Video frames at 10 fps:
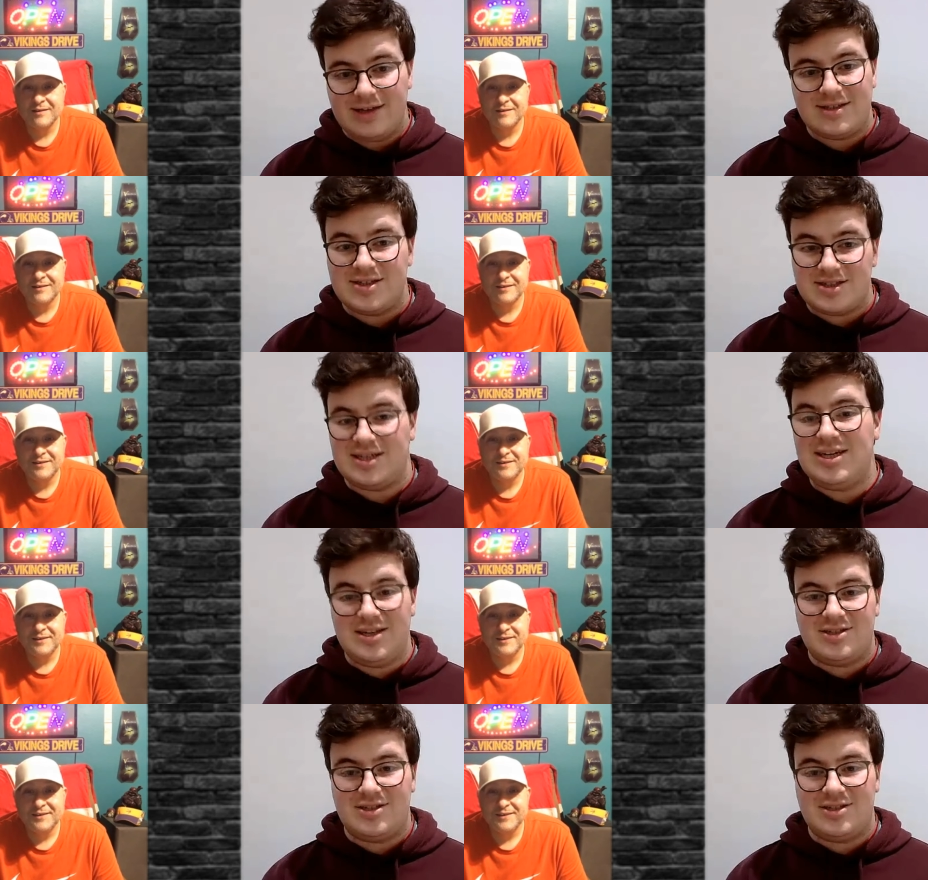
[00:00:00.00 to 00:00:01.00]
Speaker 1: it's the
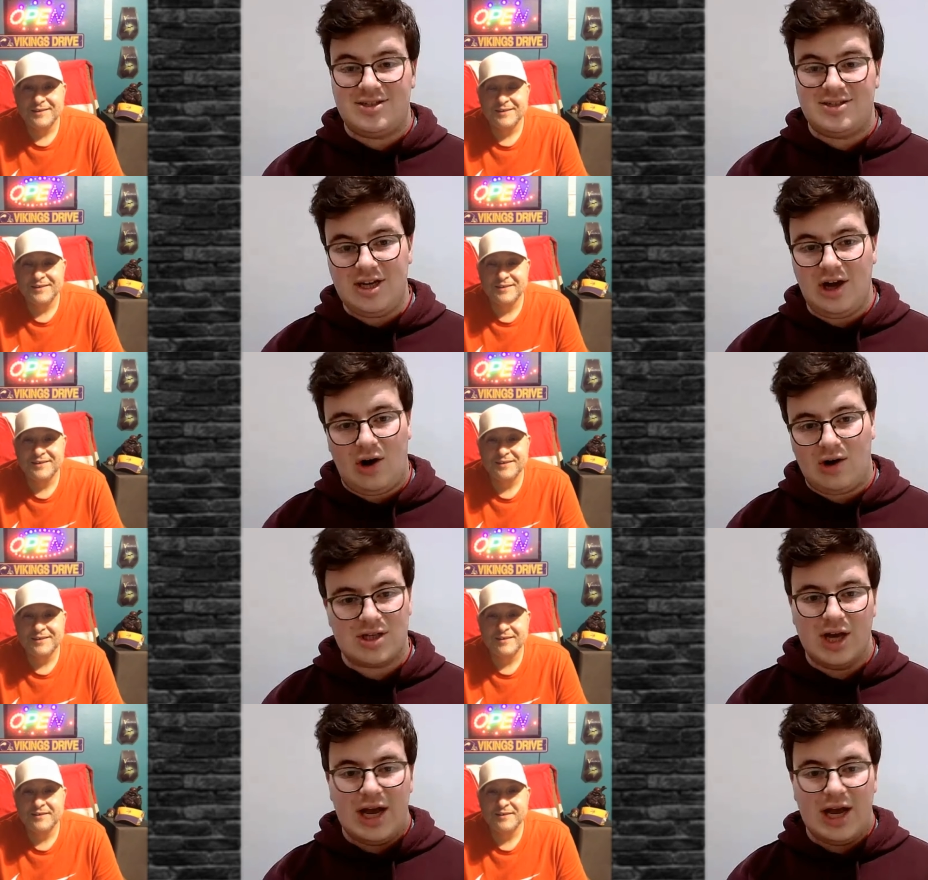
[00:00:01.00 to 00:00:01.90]
Steelers and the Seahawks.